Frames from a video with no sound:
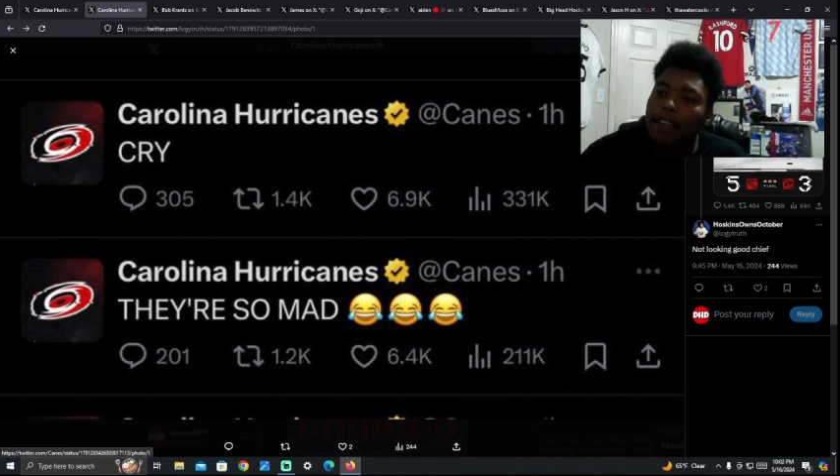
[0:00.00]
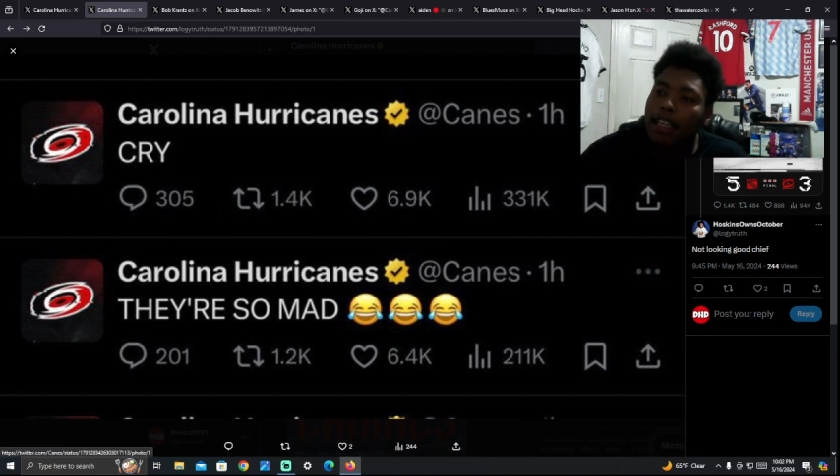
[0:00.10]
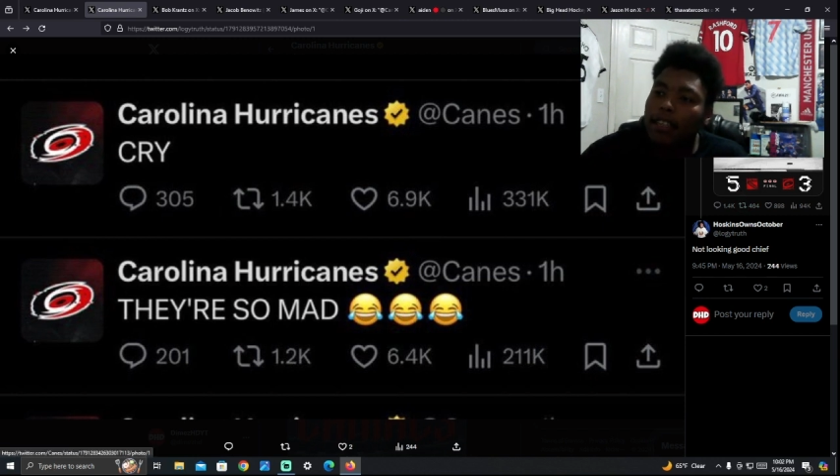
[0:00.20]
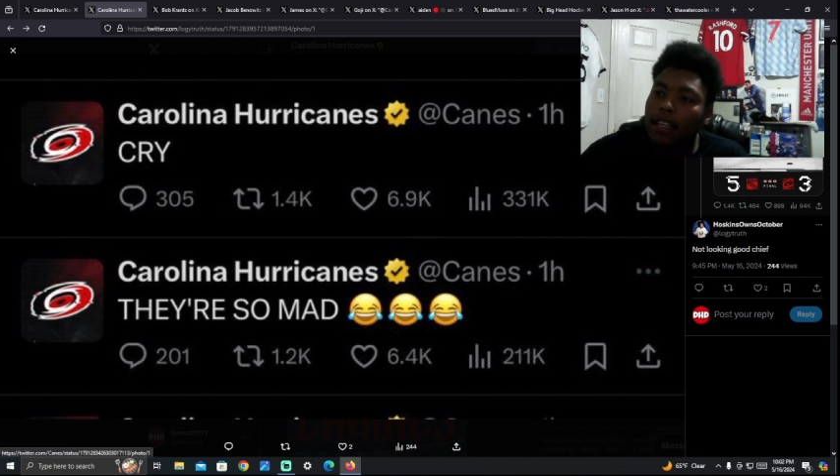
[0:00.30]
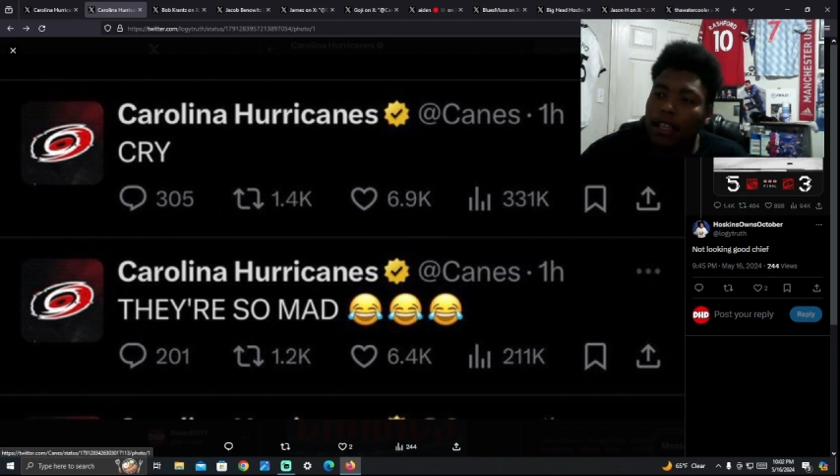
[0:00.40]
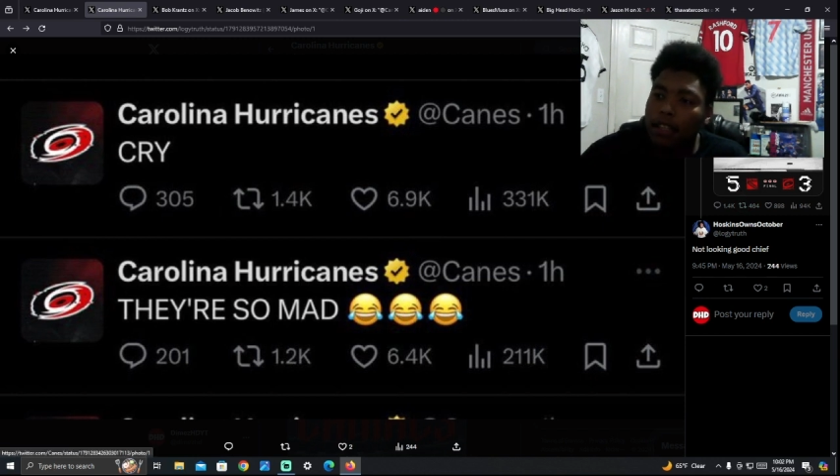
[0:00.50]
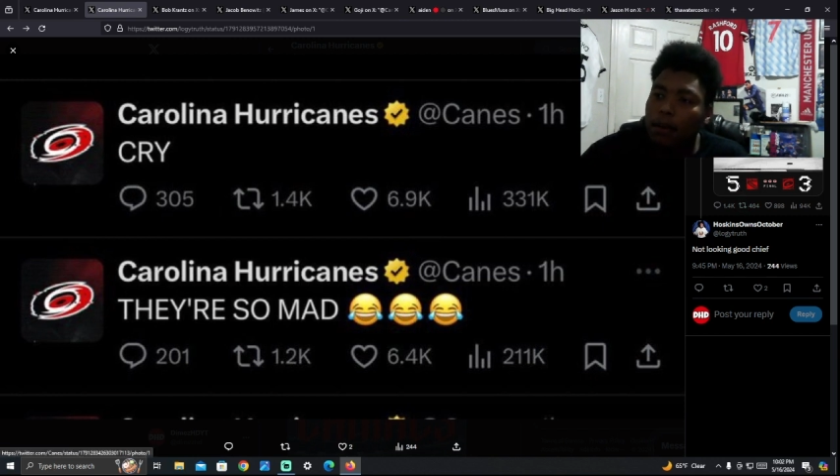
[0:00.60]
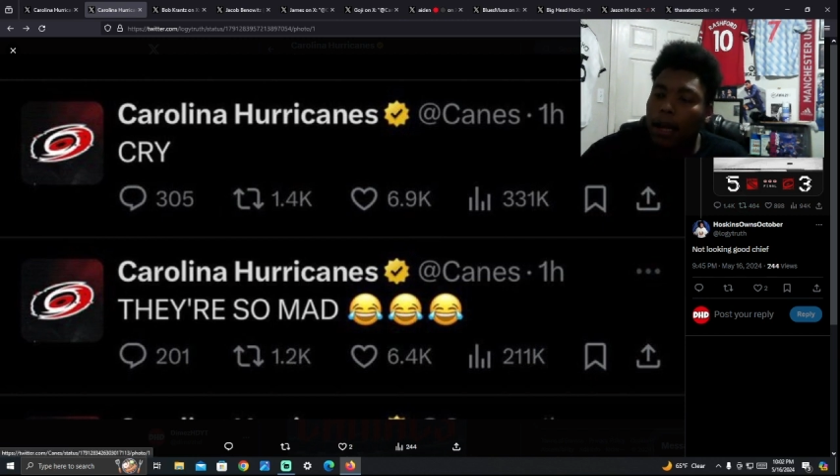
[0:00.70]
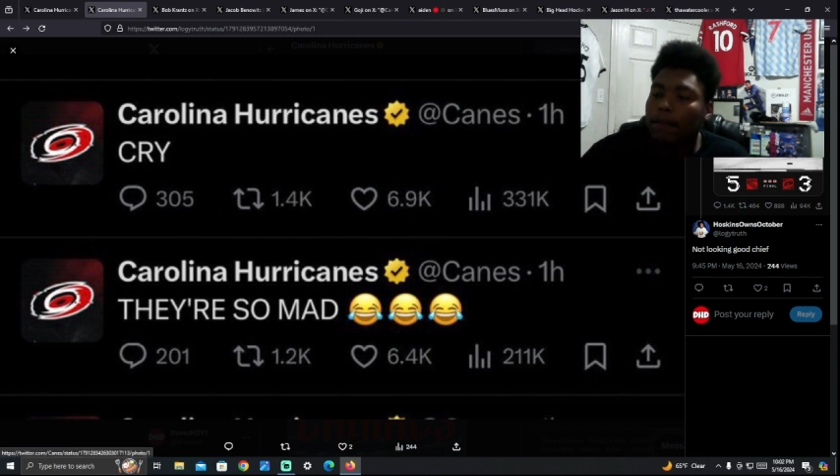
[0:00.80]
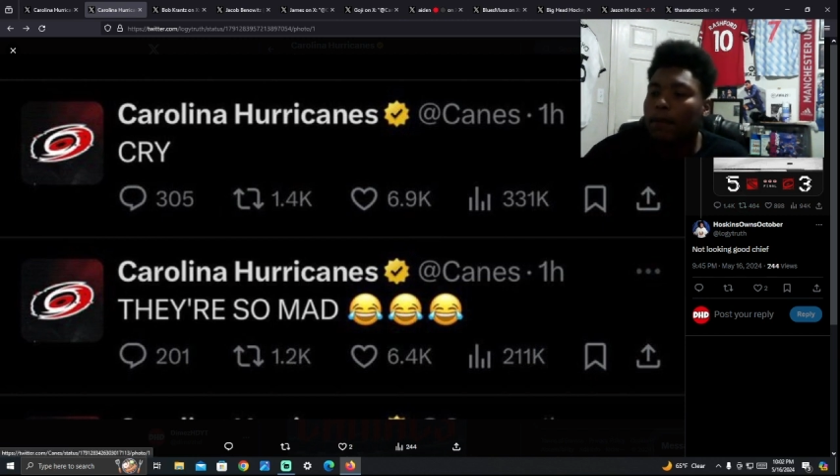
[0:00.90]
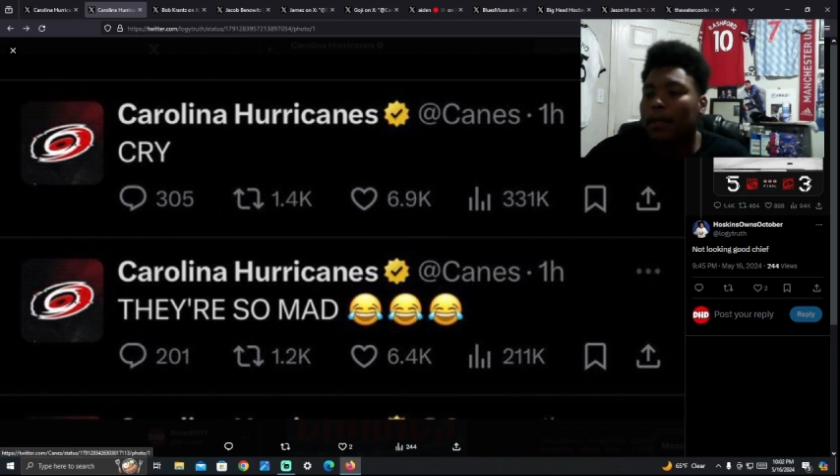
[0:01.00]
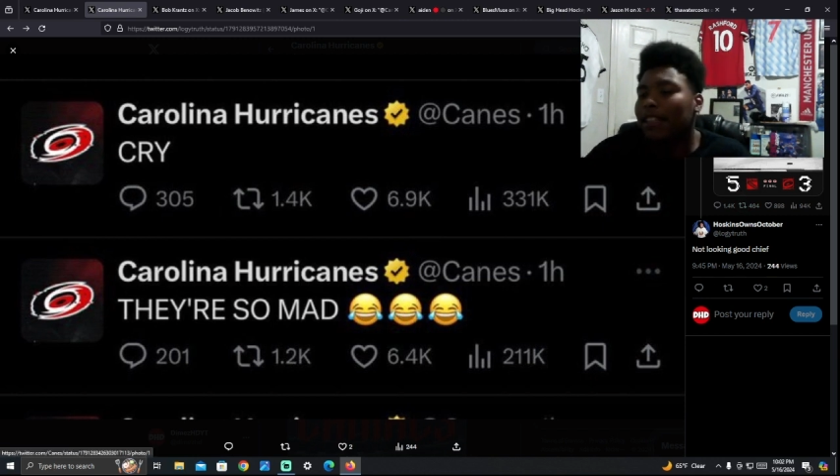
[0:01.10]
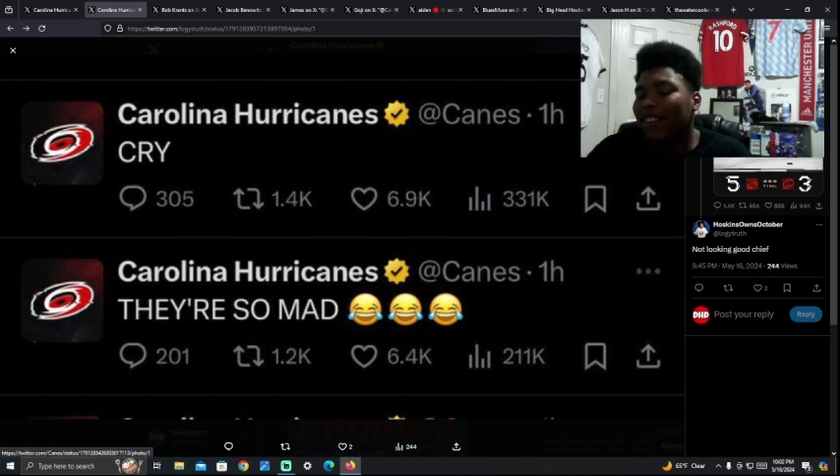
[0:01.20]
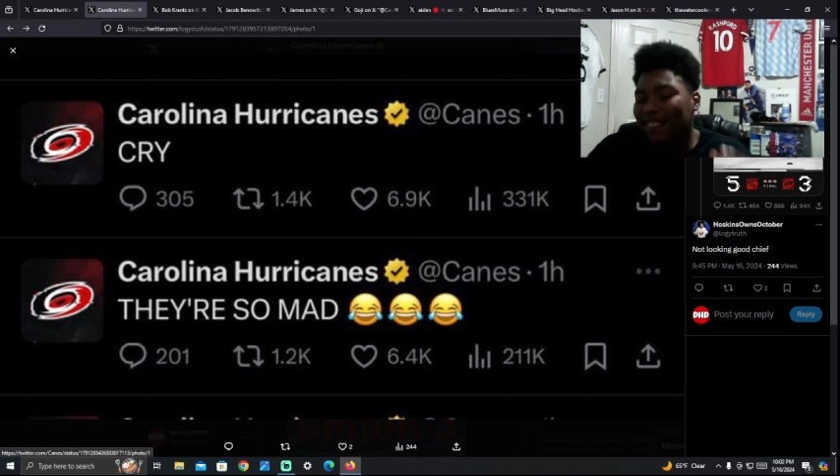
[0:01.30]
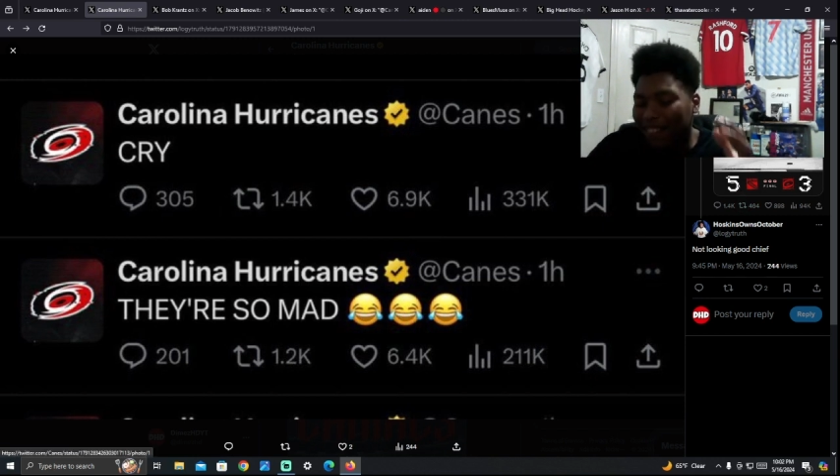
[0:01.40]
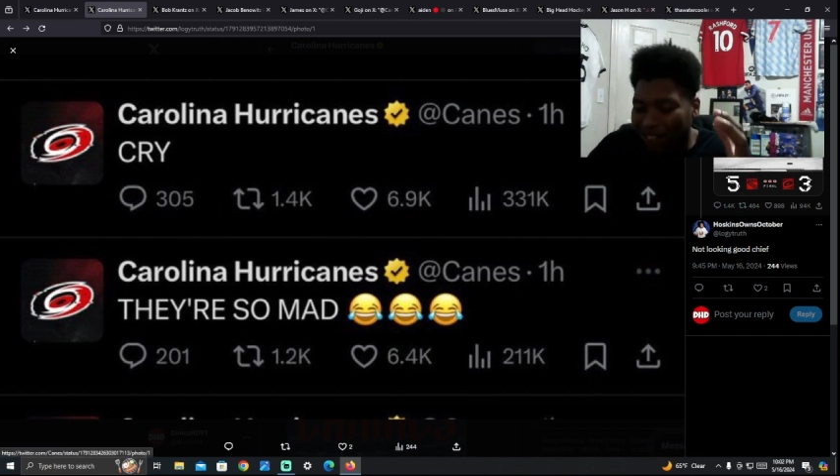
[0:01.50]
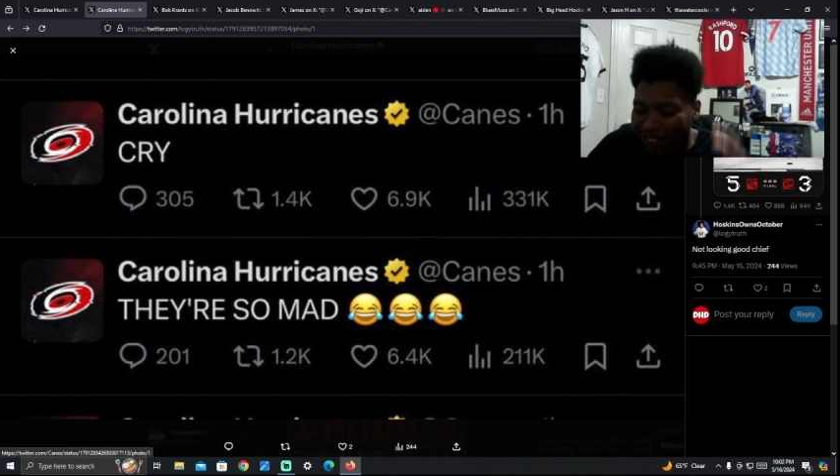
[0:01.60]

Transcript: nothing under after we lost the